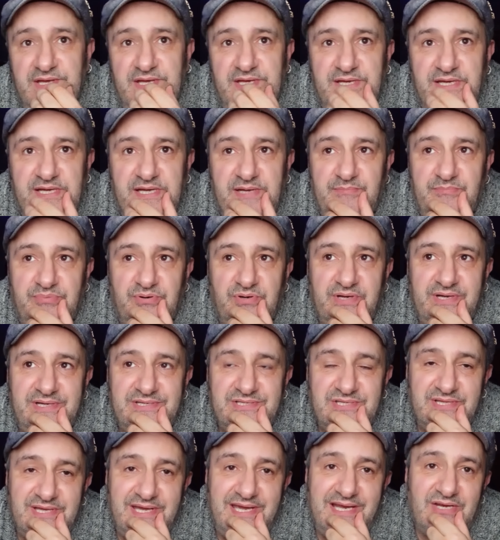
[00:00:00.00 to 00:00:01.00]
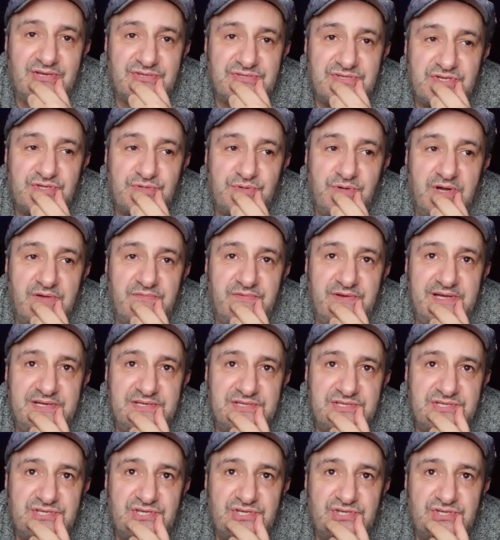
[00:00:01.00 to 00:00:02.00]
Um, prior to that, he lost a 12 round
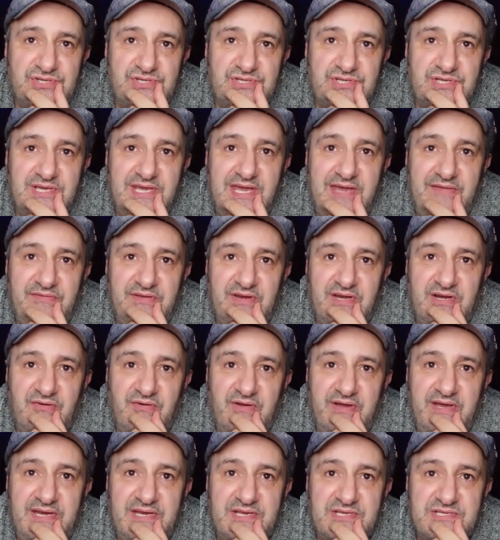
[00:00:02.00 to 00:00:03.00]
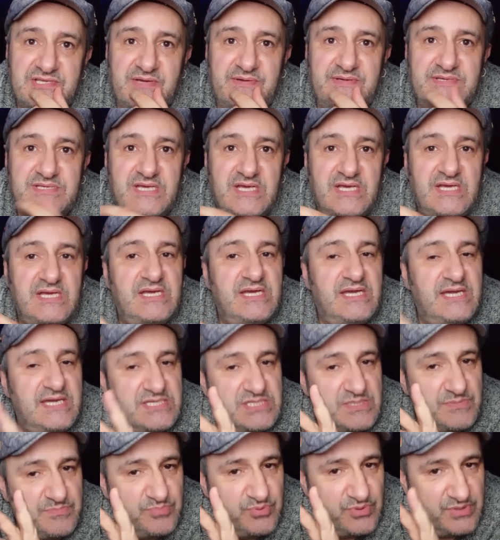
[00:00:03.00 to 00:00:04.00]
decision to Kevin Lerena. So he's,
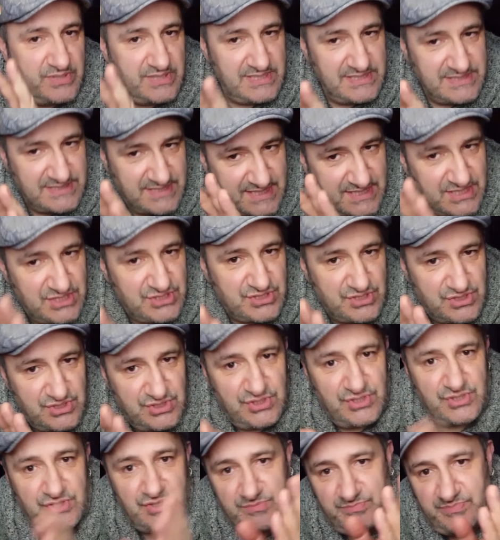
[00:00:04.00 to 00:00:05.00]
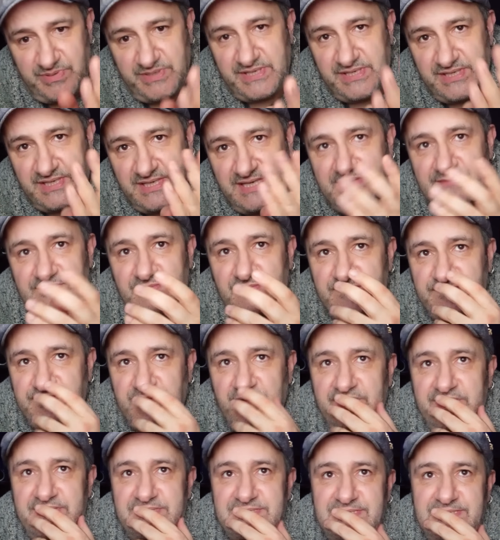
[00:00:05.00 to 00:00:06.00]
he's a pretty decent European level
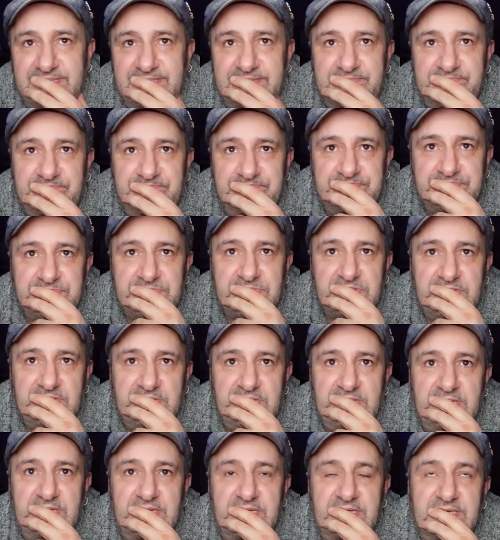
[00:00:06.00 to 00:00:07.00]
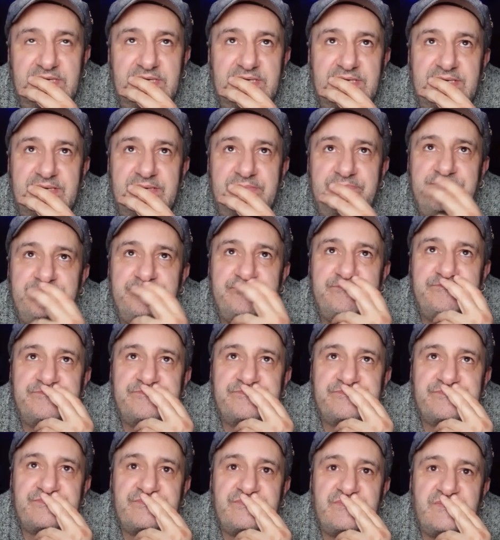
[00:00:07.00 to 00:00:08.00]
fighter. Um,
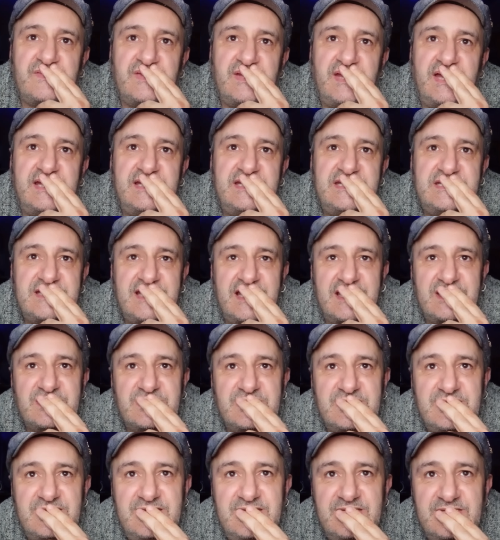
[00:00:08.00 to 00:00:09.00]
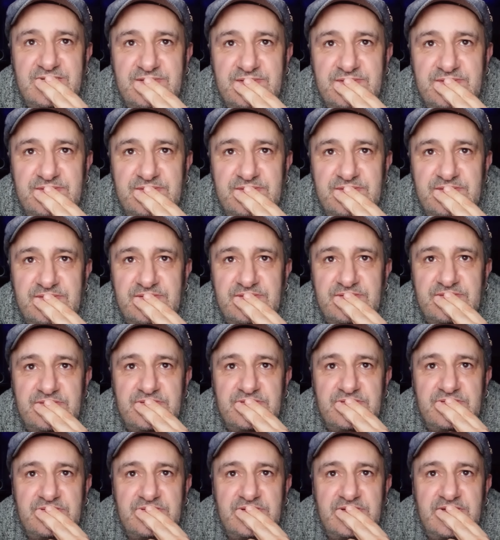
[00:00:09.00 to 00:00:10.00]
and he's actually
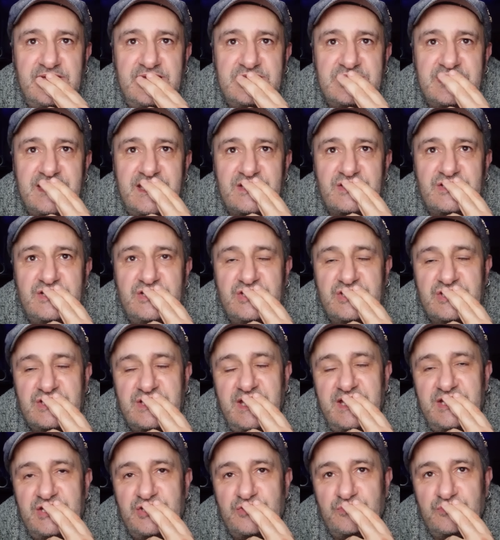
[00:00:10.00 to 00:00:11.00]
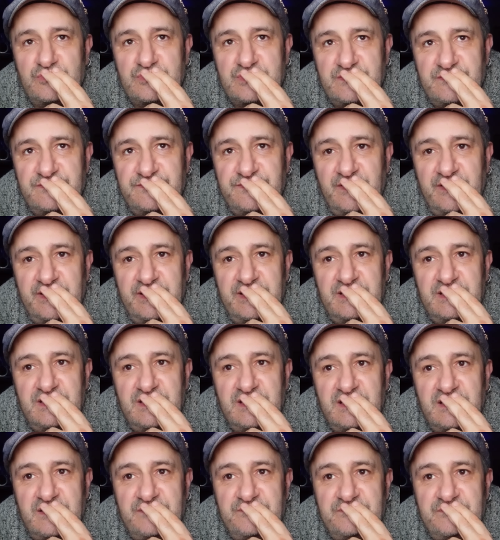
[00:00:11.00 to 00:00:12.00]
he's actually scheduled to fight
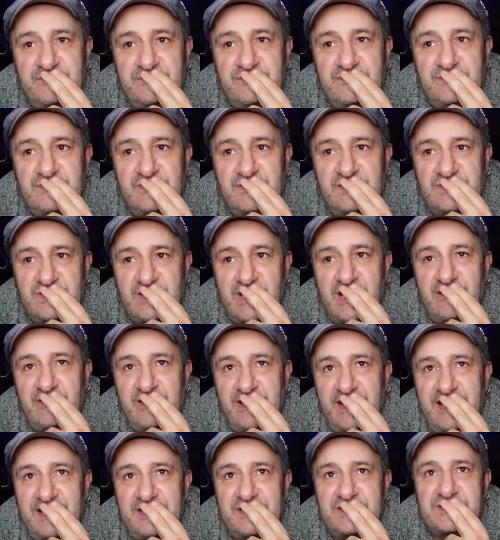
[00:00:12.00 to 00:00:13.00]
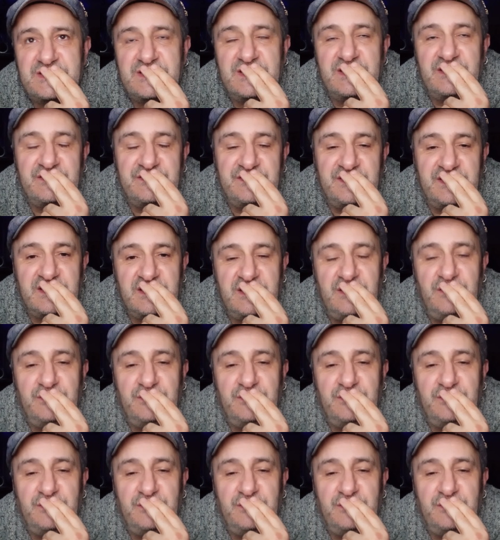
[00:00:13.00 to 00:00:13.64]
um, Jared Anderson, I think.